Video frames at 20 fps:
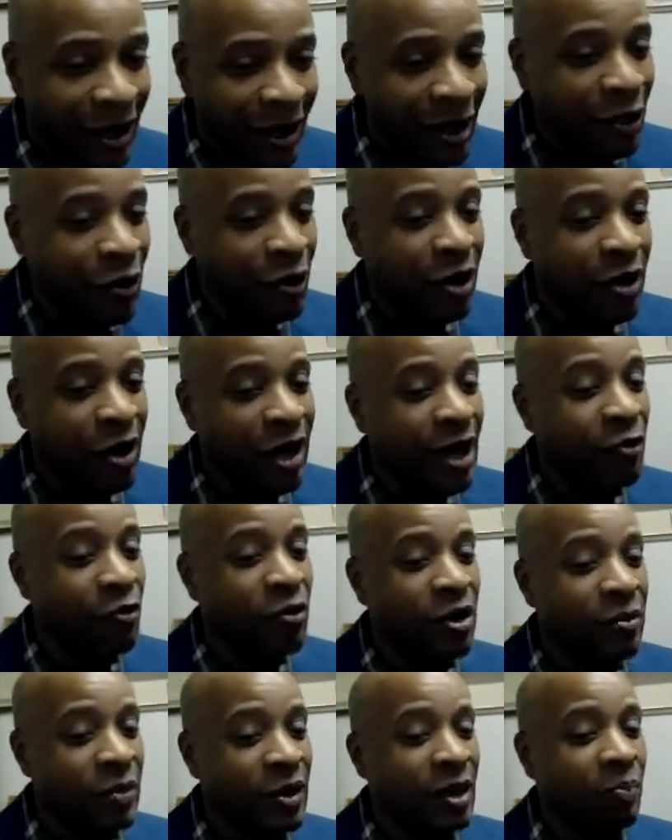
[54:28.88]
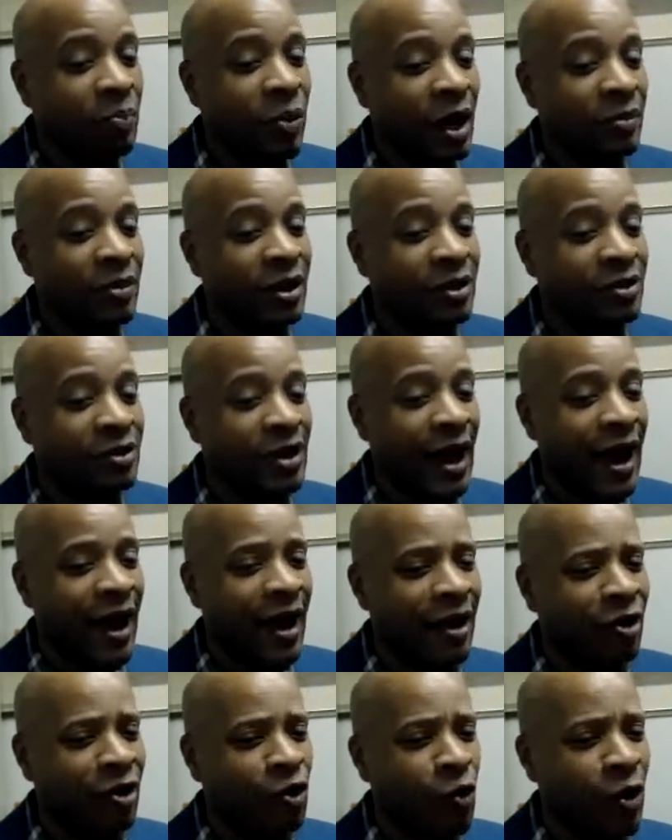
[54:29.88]
Here would be a public
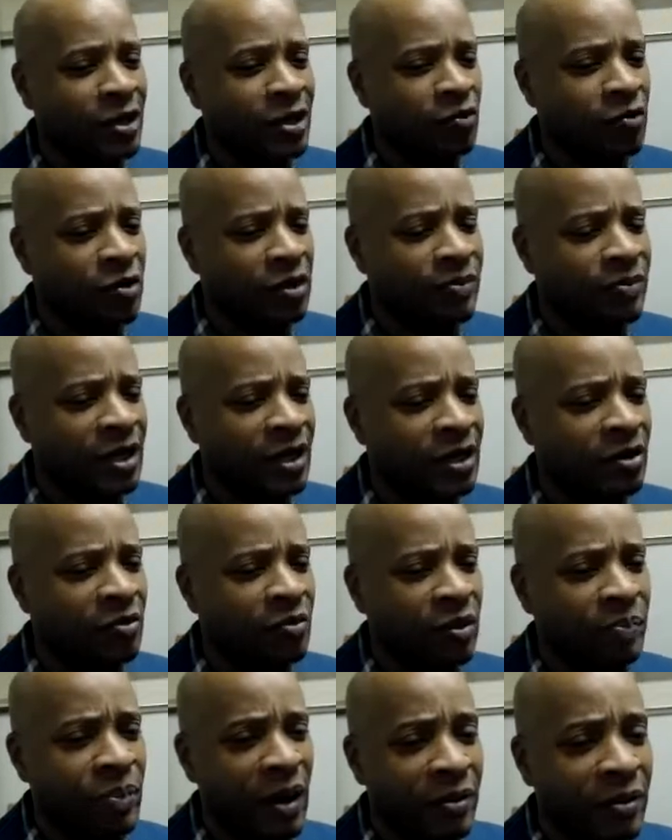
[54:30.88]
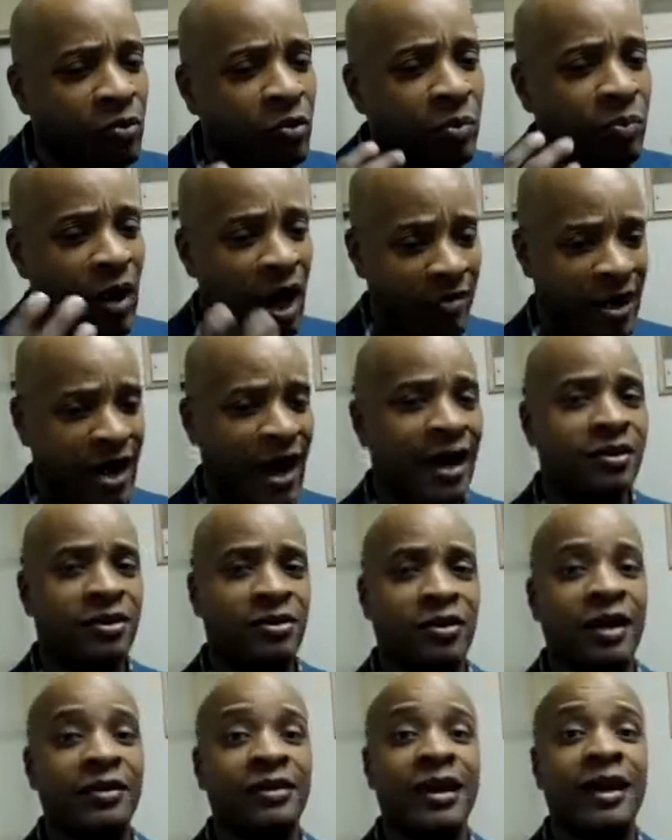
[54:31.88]
question the public would probably ask
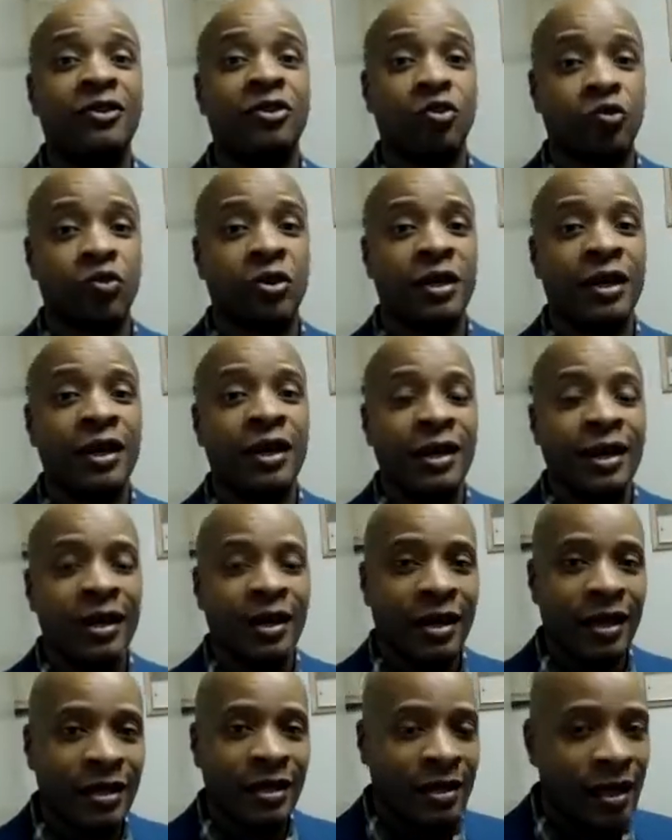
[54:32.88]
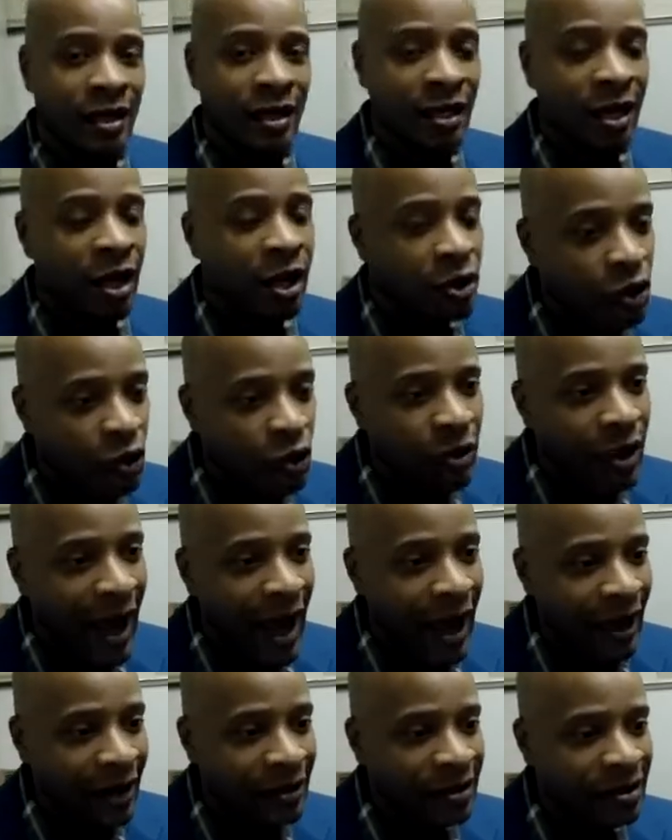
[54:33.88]
you. I think you would, LinkedIn. You would
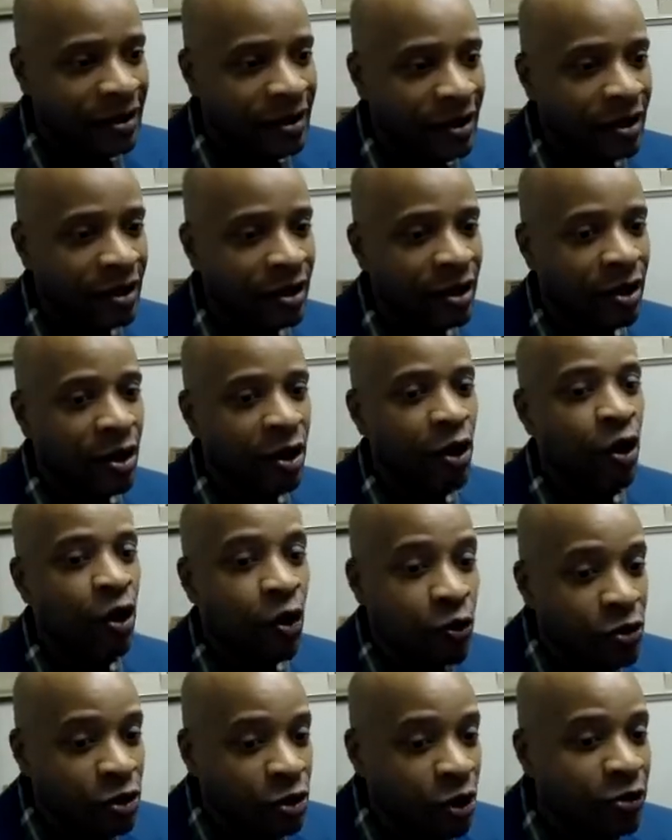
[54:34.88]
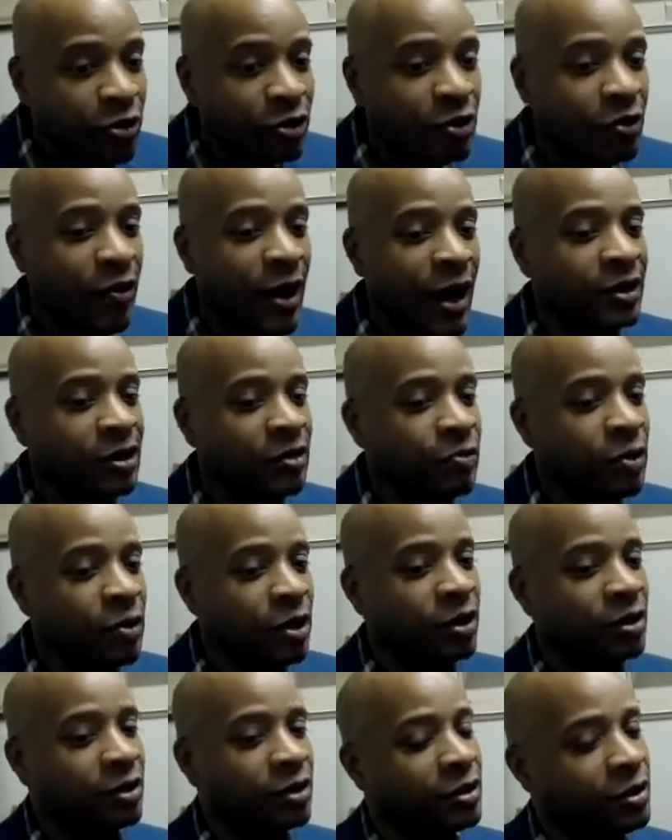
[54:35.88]
ask, who told you to write the
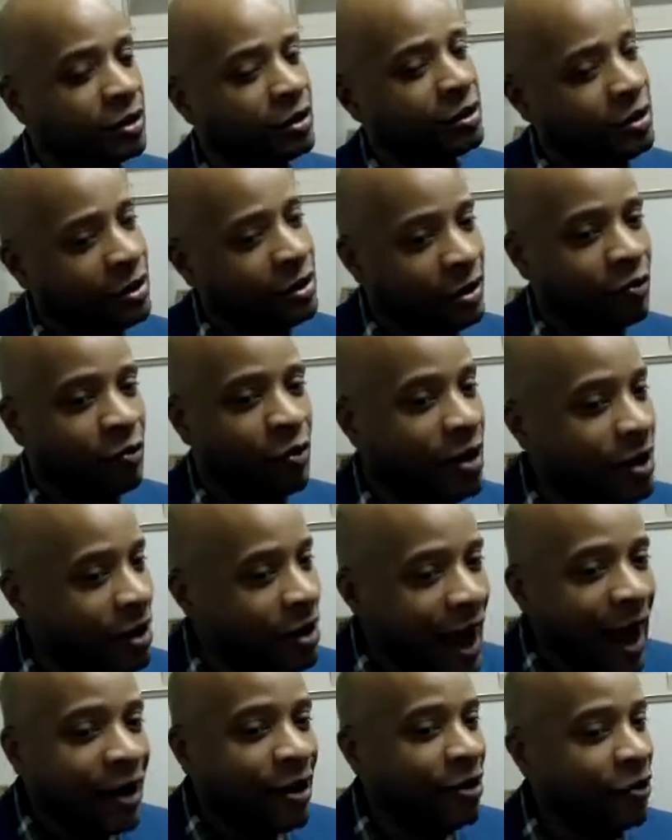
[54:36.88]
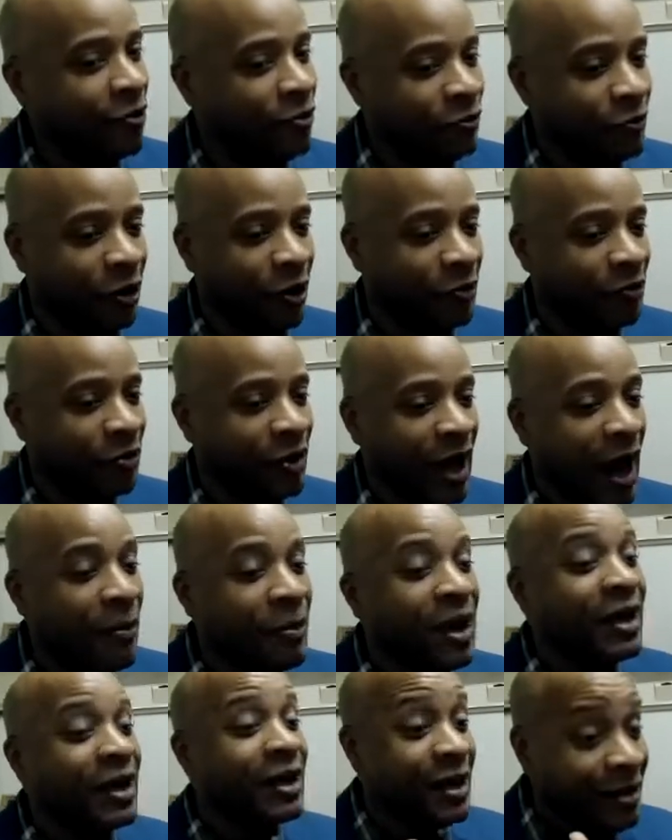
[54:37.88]
book? Where did that come from? I
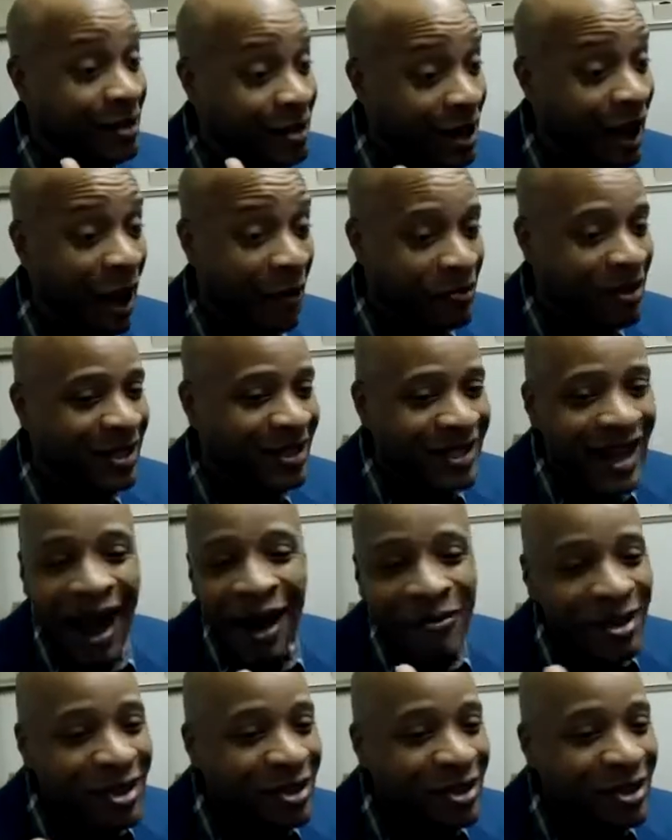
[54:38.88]
mean, I'm just